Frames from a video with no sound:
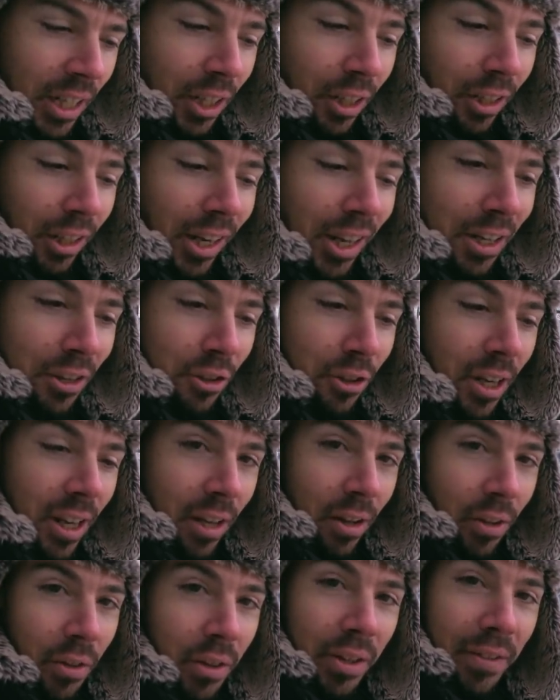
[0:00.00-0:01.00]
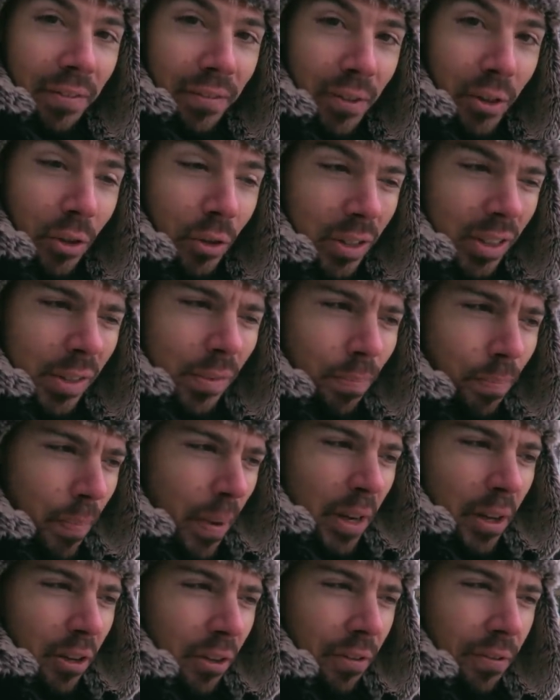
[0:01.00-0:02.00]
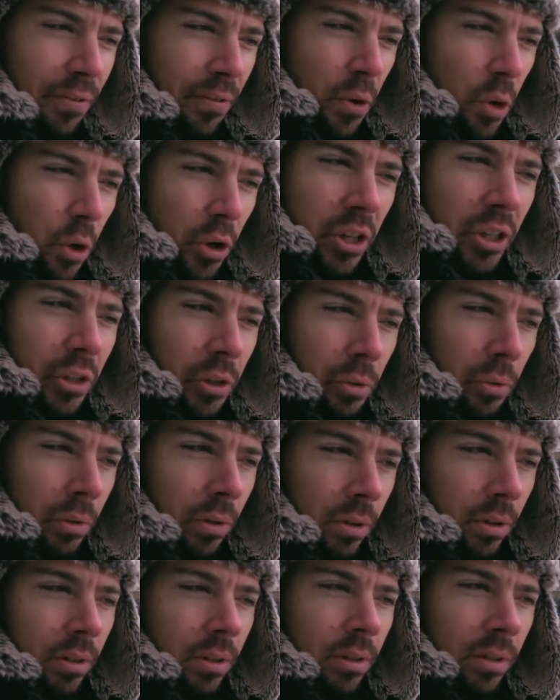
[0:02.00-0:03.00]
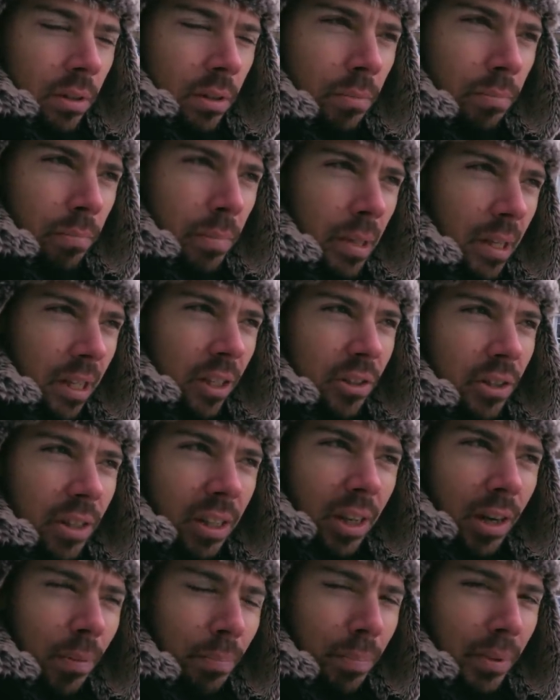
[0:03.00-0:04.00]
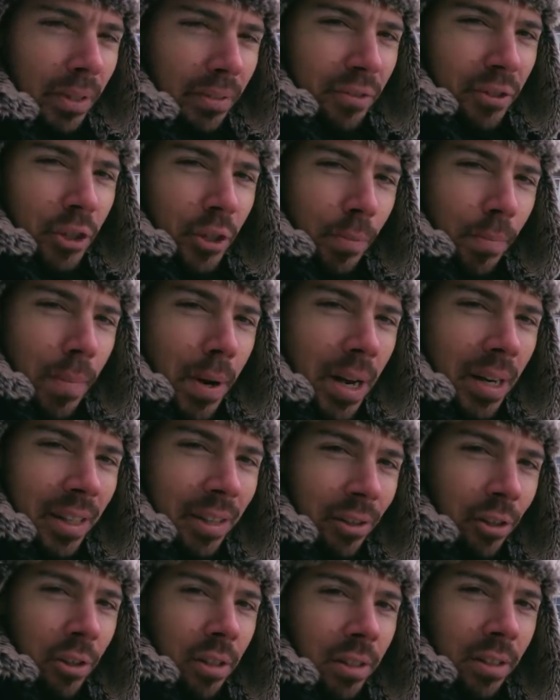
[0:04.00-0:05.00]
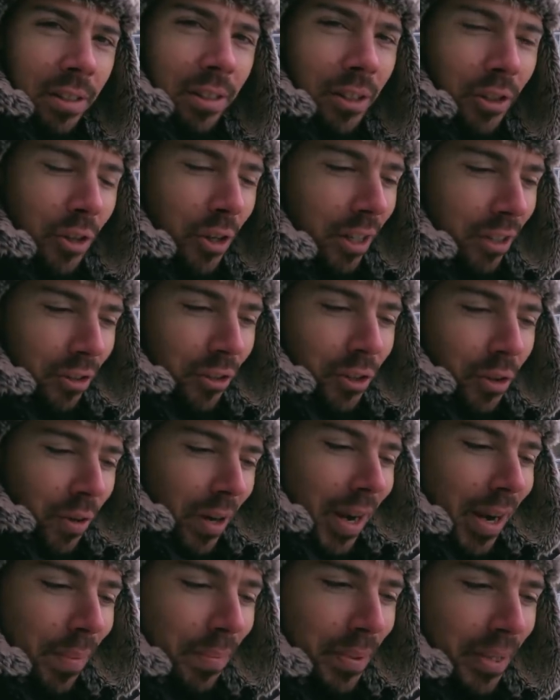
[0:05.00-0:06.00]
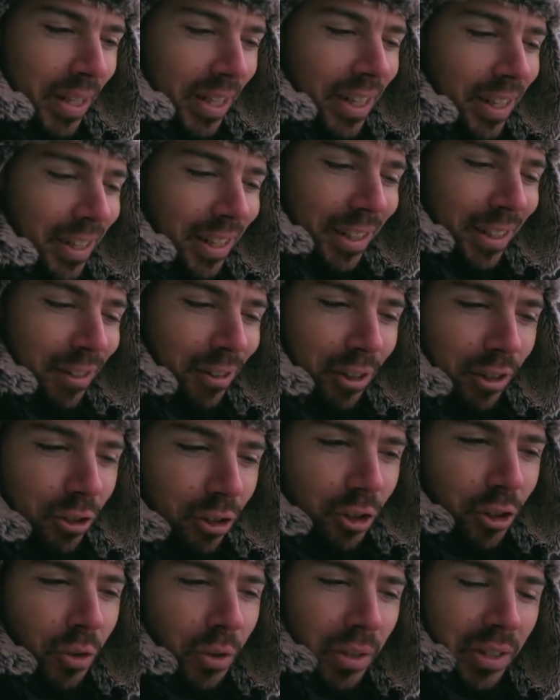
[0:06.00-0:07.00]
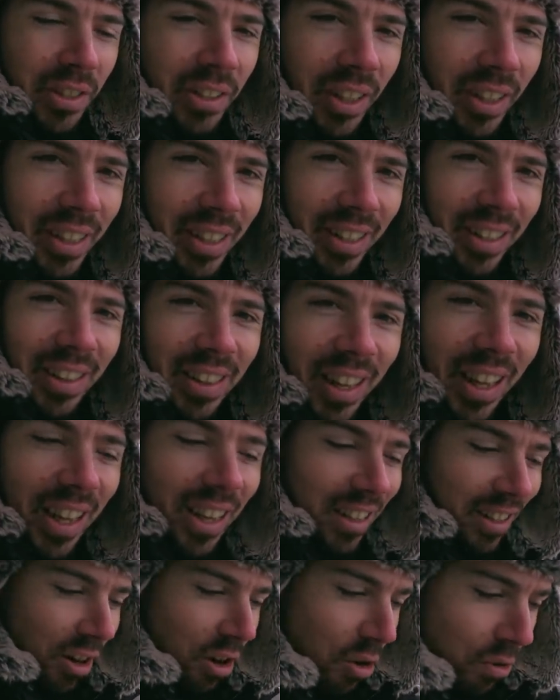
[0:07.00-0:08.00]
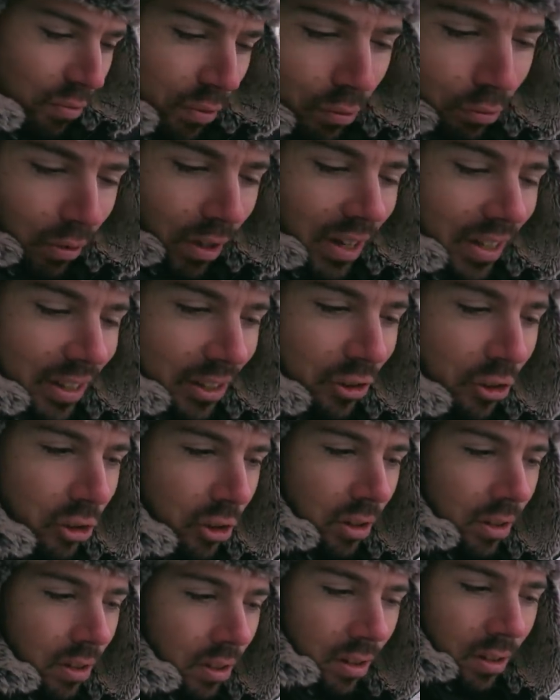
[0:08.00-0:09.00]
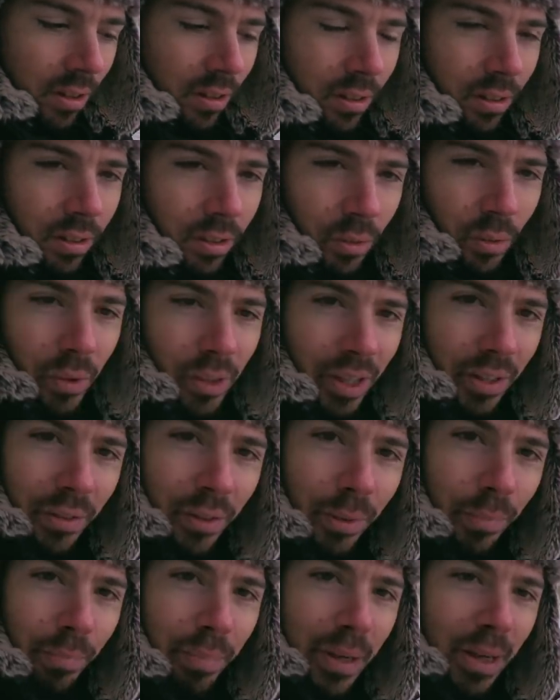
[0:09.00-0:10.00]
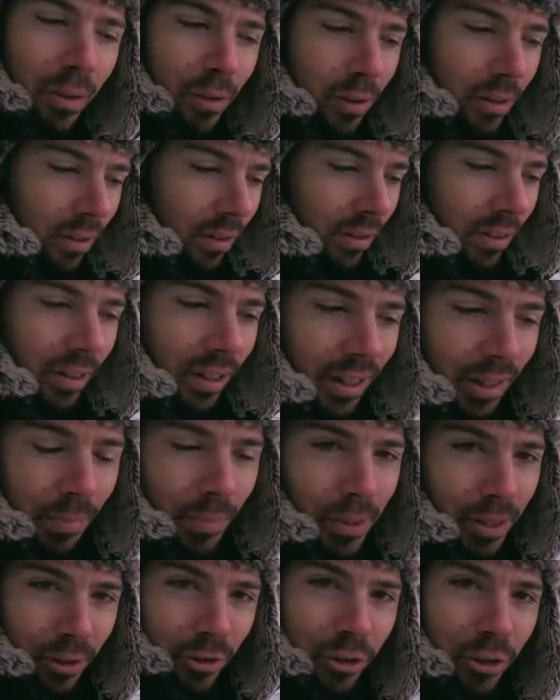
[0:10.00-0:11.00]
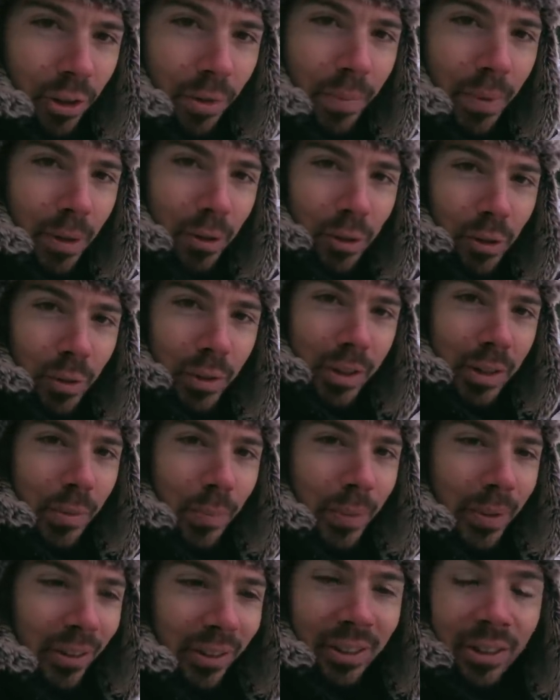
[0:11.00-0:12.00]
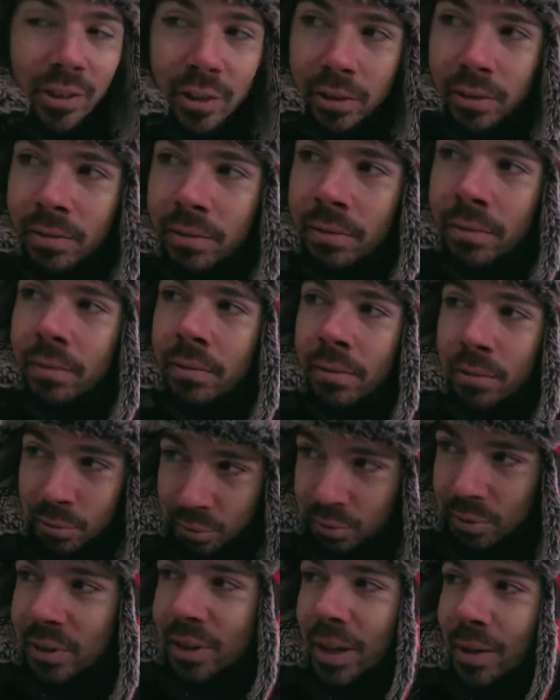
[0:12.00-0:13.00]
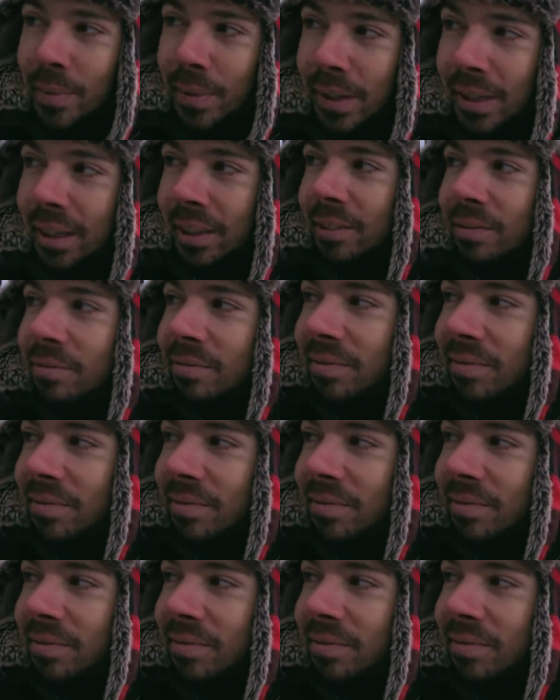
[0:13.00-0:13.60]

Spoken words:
Less healthy food is better for you because it uplifts your mind. You get so happy eating it and it's so exciting that overrides whatever bell nightmares you're about to experience. What's up, buddy?